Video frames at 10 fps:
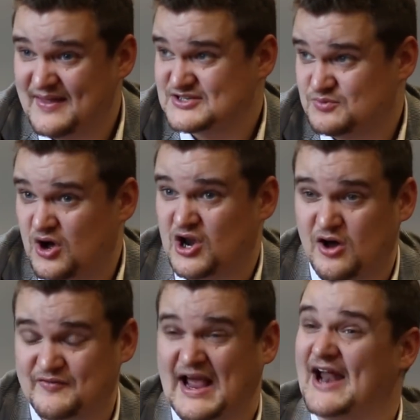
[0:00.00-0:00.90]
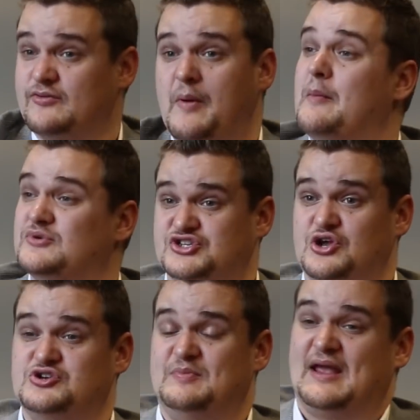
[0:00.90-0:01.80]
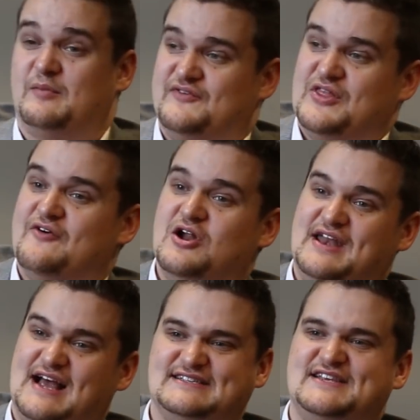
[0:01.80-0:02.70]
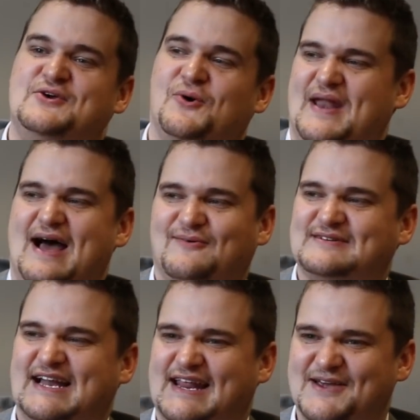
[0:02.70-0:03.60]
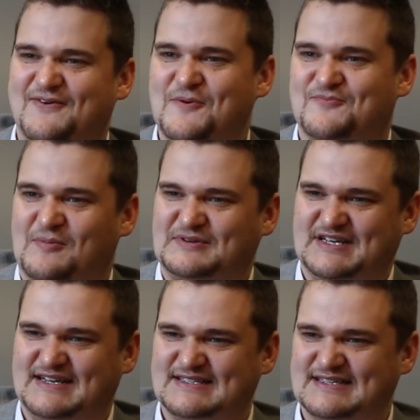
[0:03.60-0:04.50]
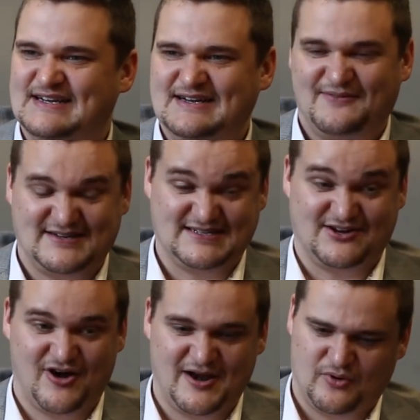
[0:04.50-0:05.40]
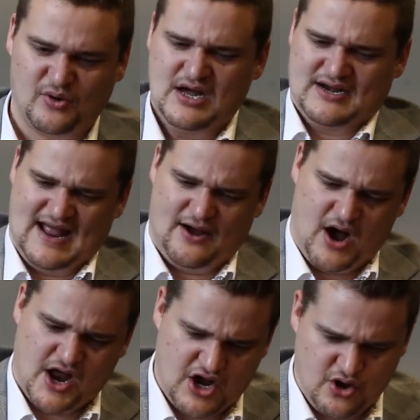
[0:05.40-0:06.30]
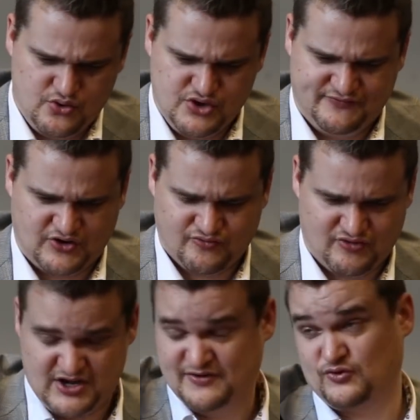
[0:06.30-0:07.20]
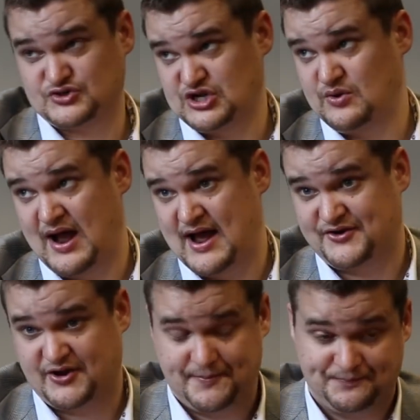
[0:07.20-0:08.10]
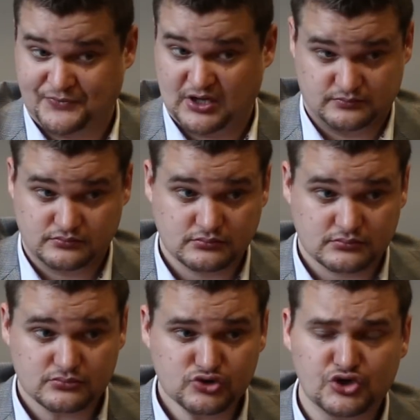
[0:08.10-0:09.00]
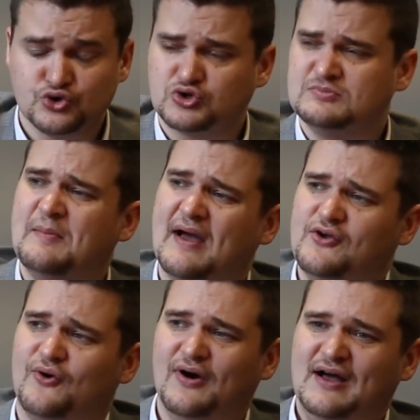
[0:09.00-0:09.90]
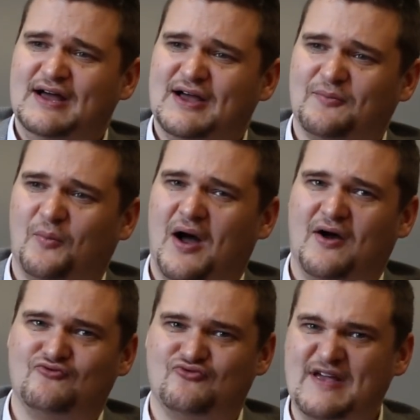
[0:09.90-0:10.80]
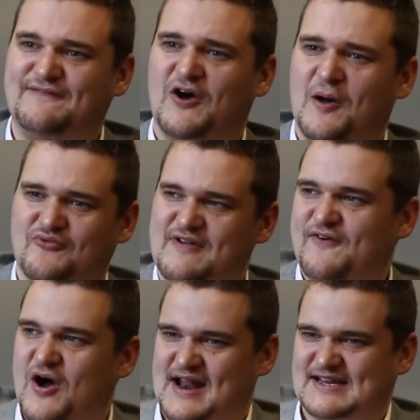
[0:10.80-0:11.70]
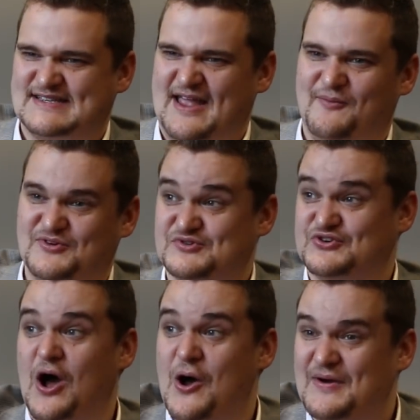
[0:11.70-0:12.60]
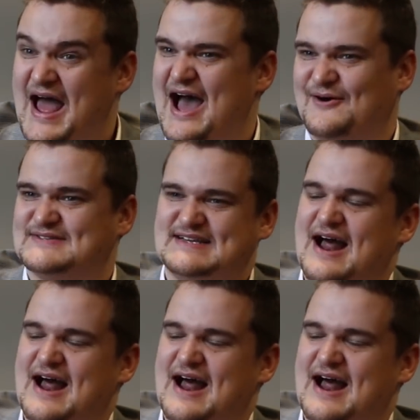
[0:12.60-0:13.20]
And that's what a lot of academy members do to begin with in their early days. You're now selling your own properties, which is incredible. Now, I know you've also had, talk to me about your refurb, refinance deal, which was your own house.